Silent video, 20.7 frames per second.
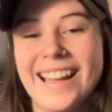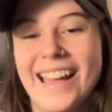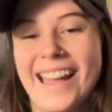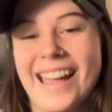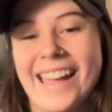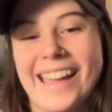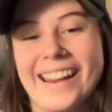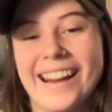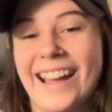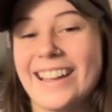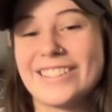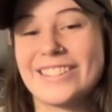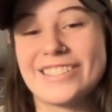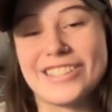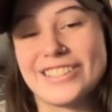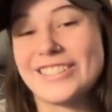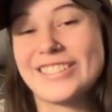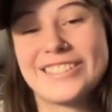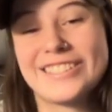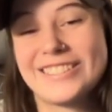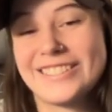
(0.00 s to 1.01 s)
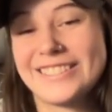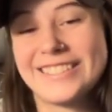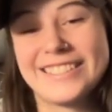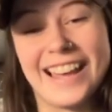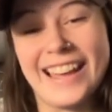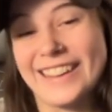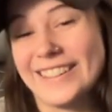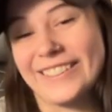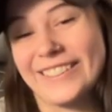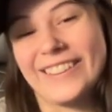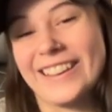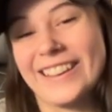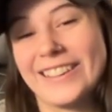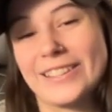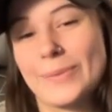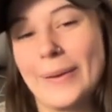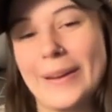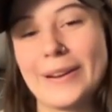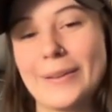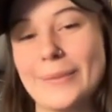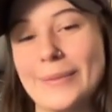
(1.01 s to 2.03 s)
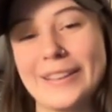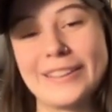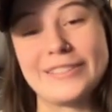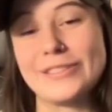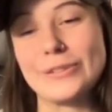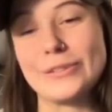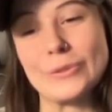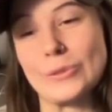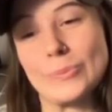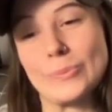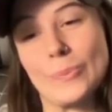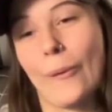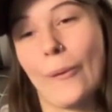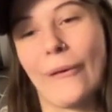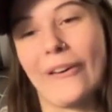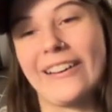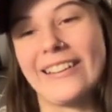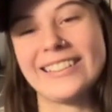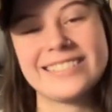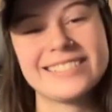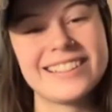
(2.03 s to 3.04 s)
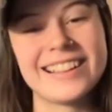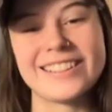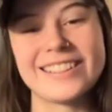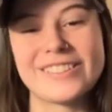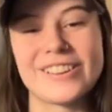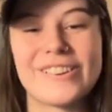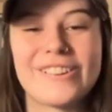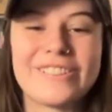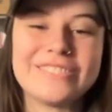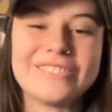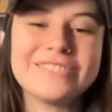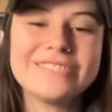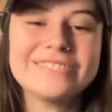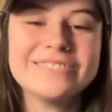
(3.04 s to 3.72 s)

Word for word: And I just tend to like Spider Man suits more. That's all.